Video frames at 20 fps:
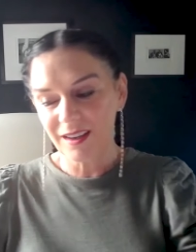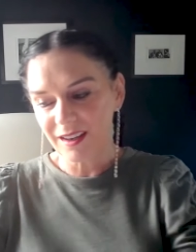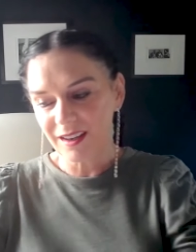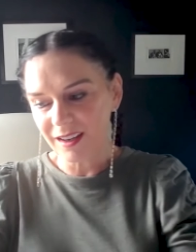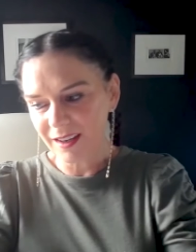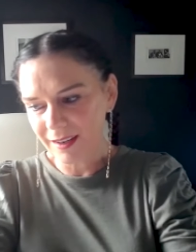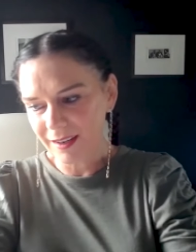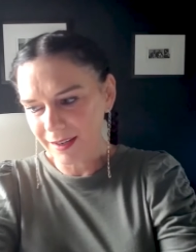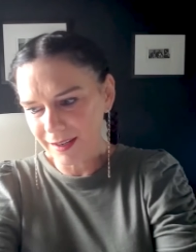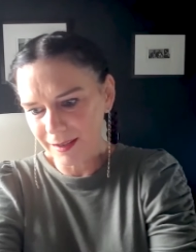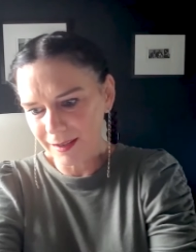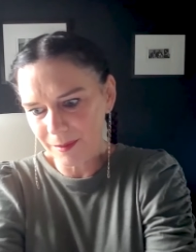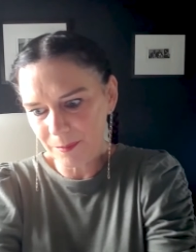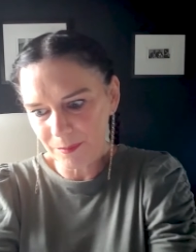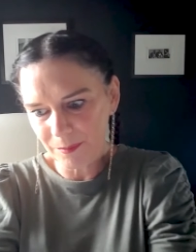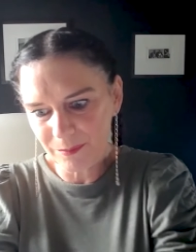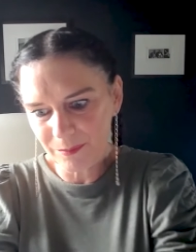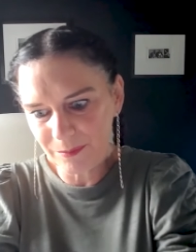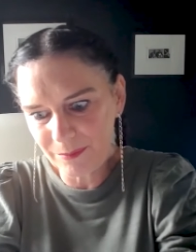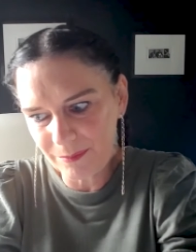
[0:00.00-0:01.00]

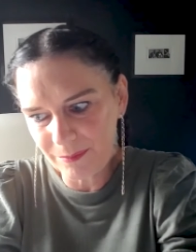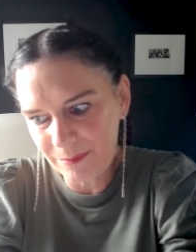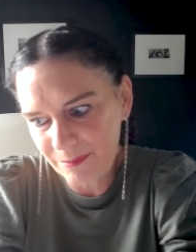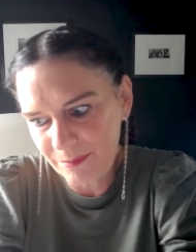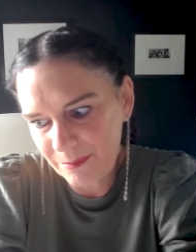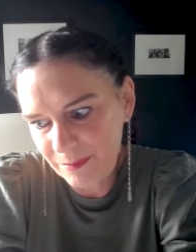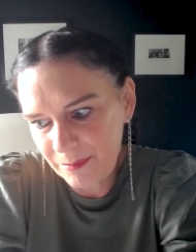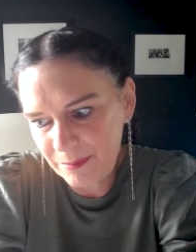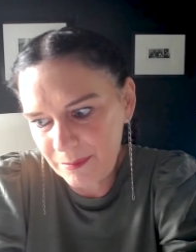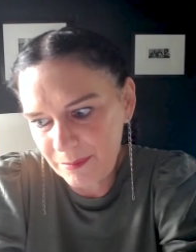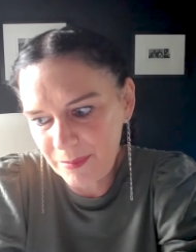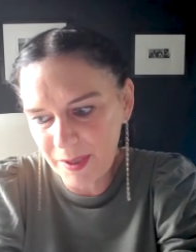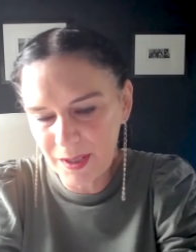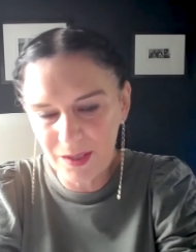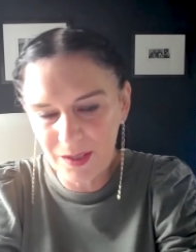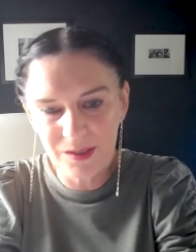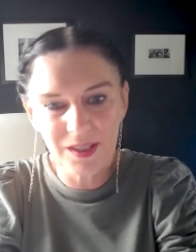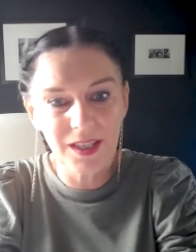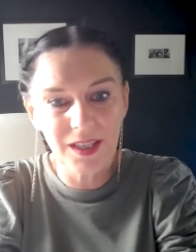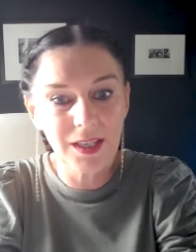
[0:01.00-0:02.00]
Um,
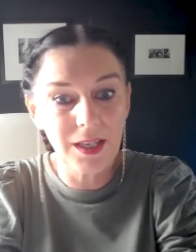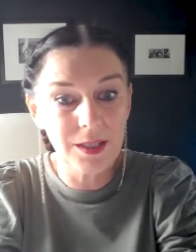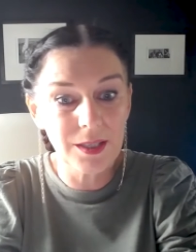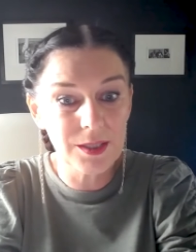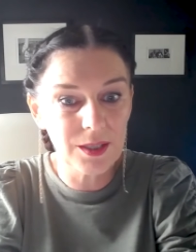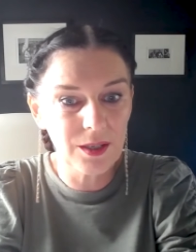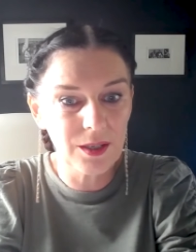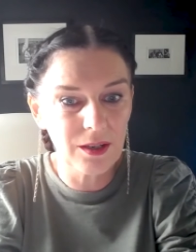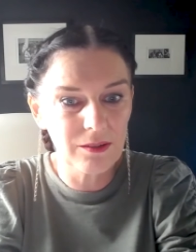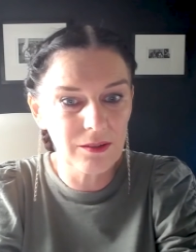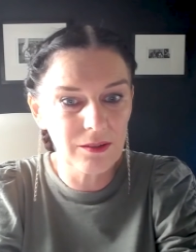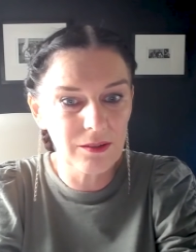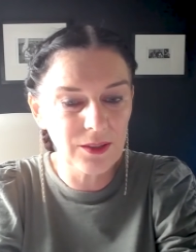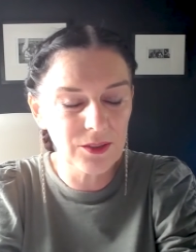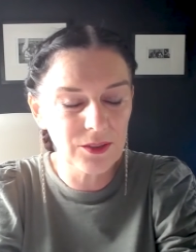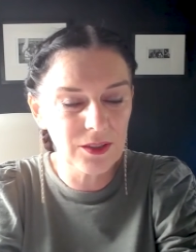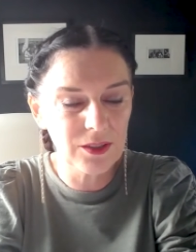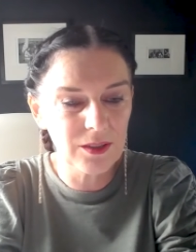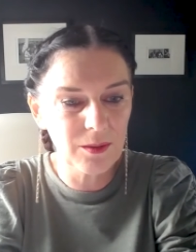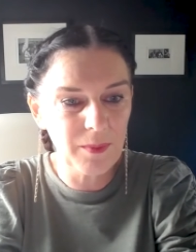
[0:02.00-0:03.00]
because egos are around
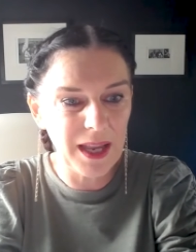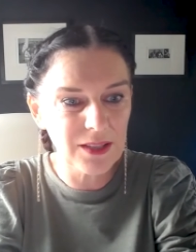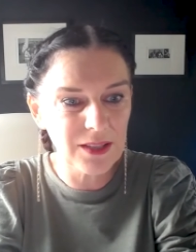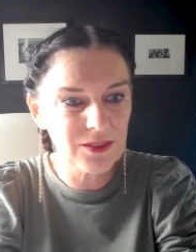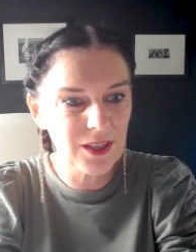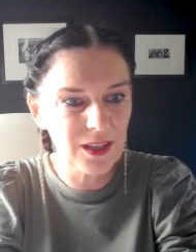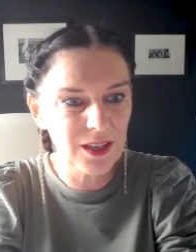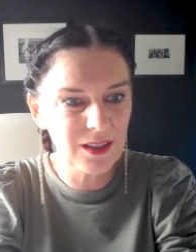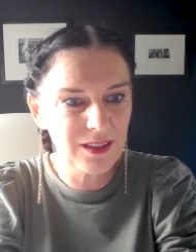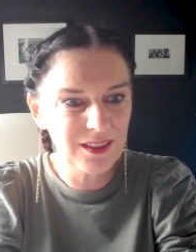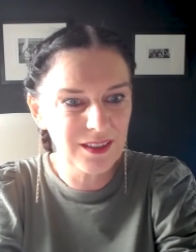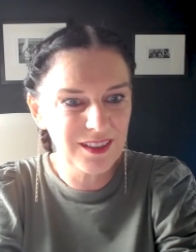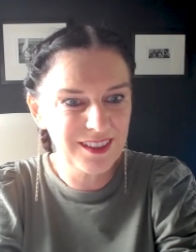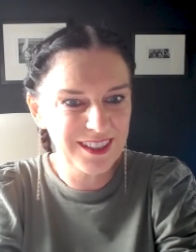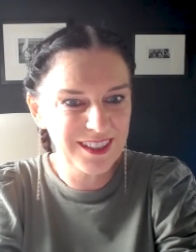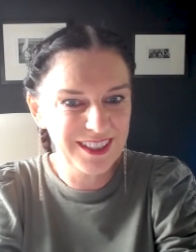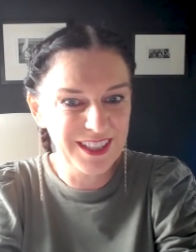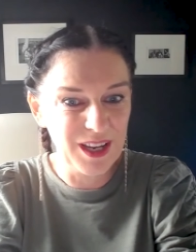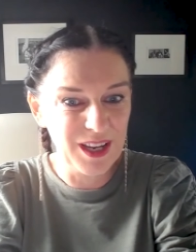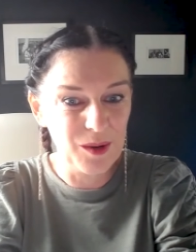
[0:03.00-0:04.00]
no matter
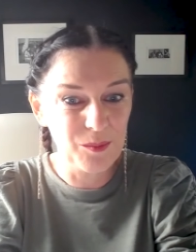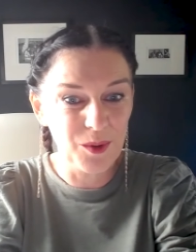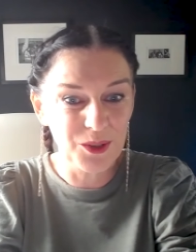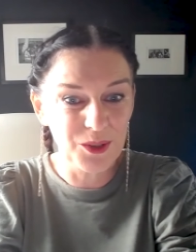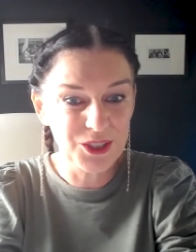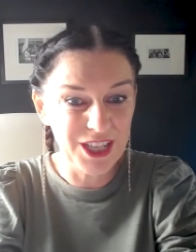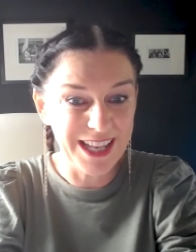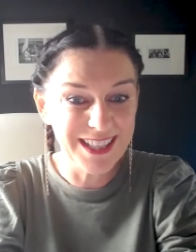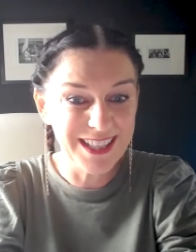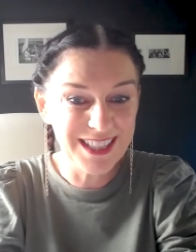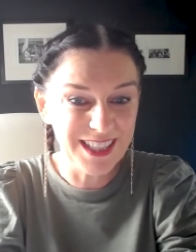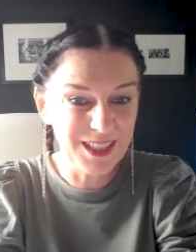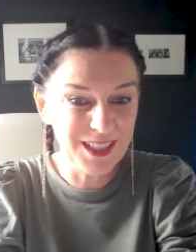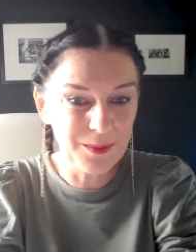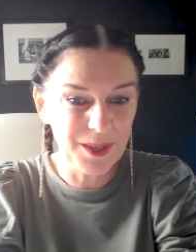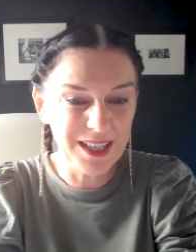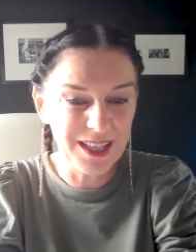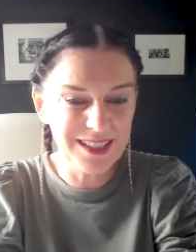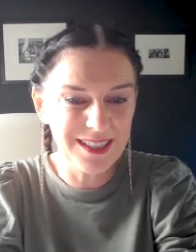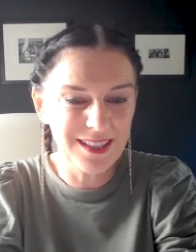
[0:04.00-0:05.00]
you know what gender
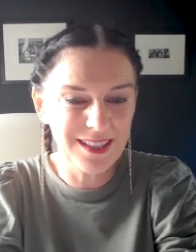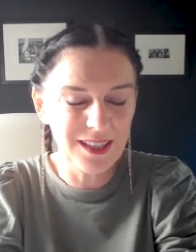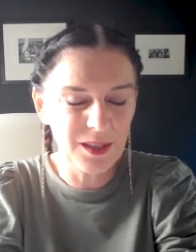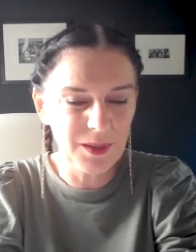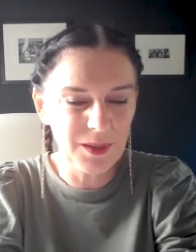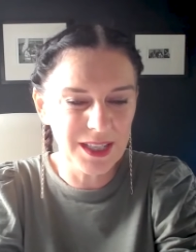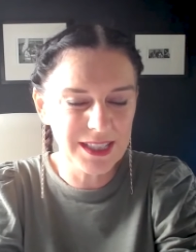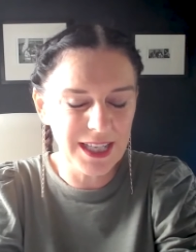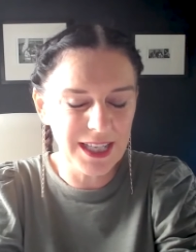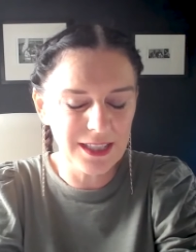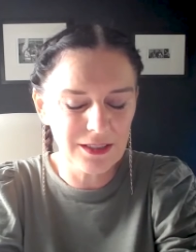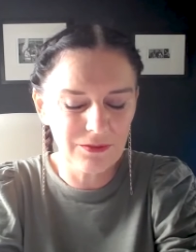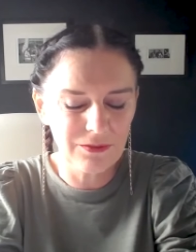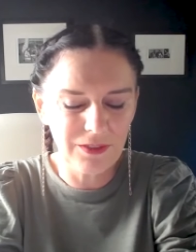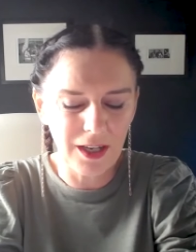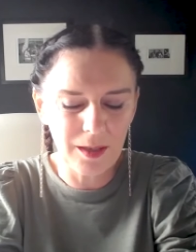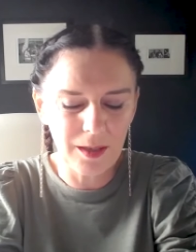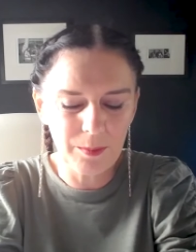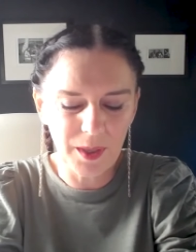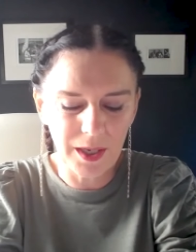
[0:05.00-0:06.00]
you you
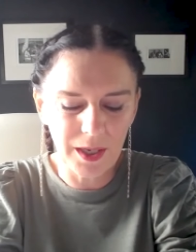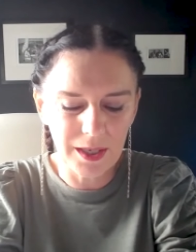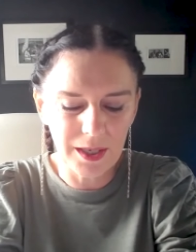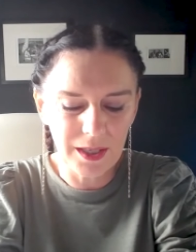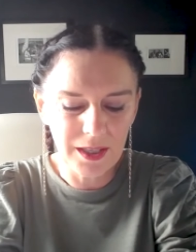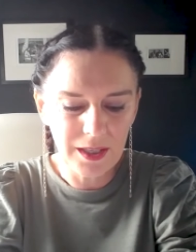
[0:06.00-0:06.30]
identify by.